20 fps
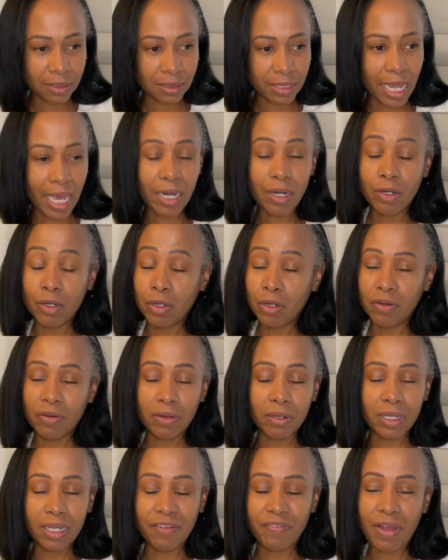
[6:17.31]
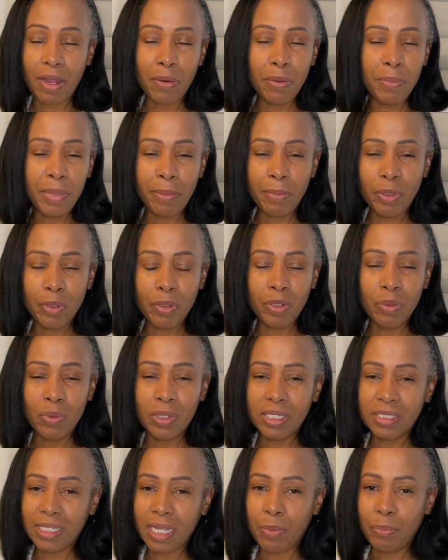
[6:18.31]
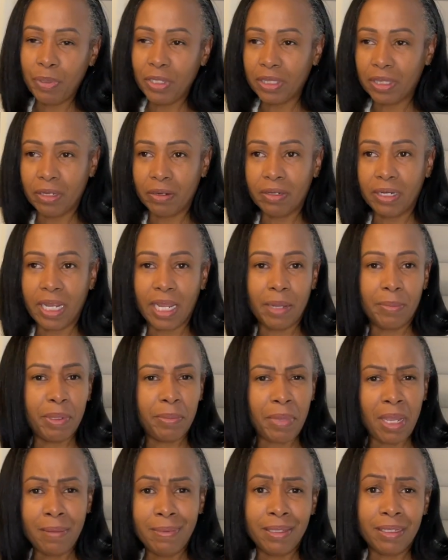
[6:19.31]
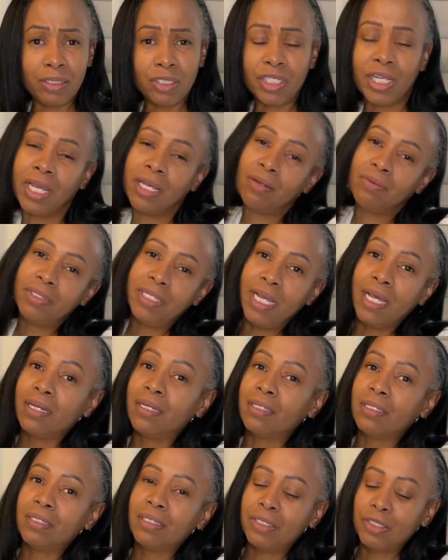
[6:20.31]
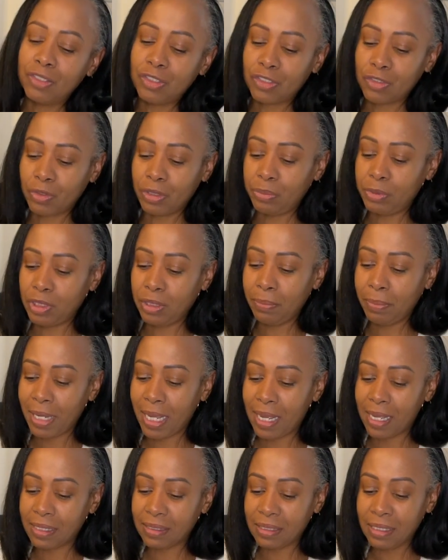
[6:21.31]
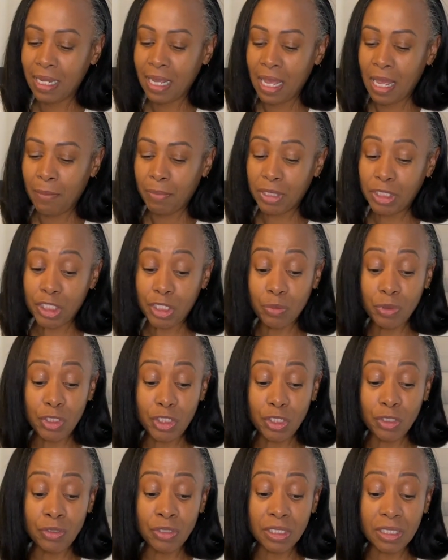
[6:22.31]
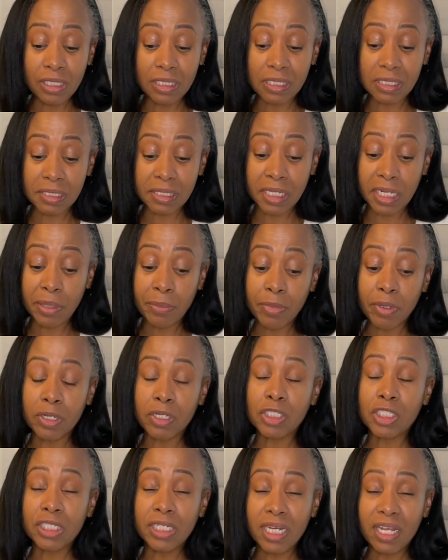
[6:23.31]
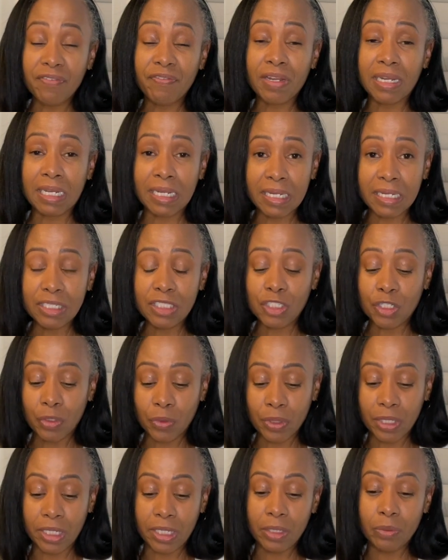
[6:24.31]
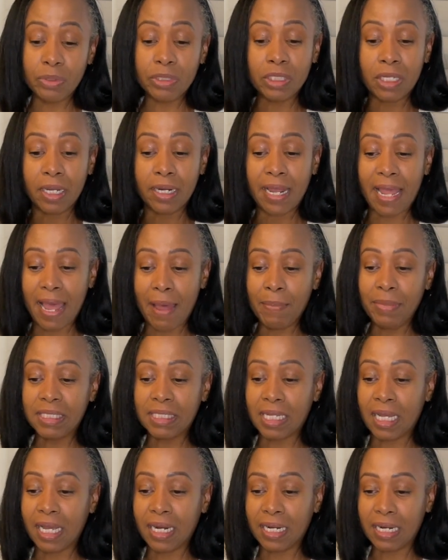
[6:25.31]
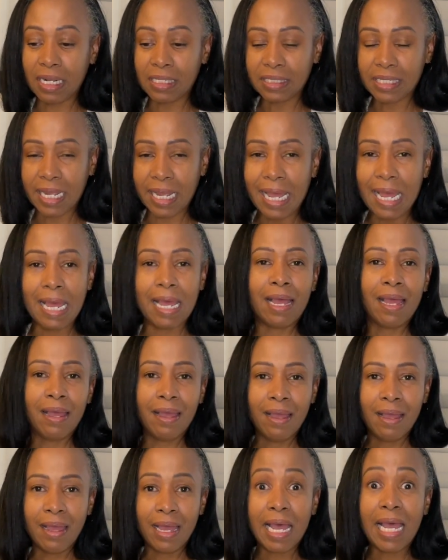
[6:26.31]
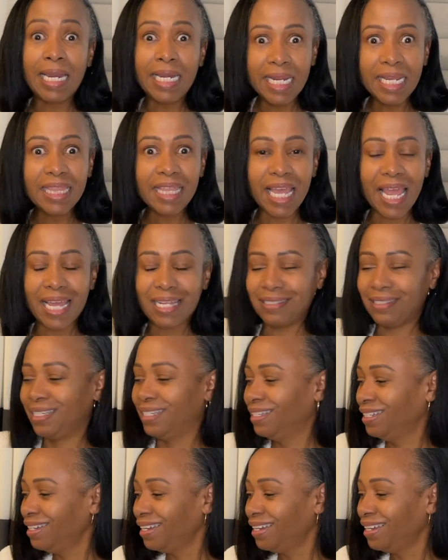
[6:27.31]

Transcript: I don't know. If I remember who it was, I'll put their name and maybe their channel down in the description box. But she was using this steamer and she left a link to it and it was on Amazon. And I was like, ah, I need that.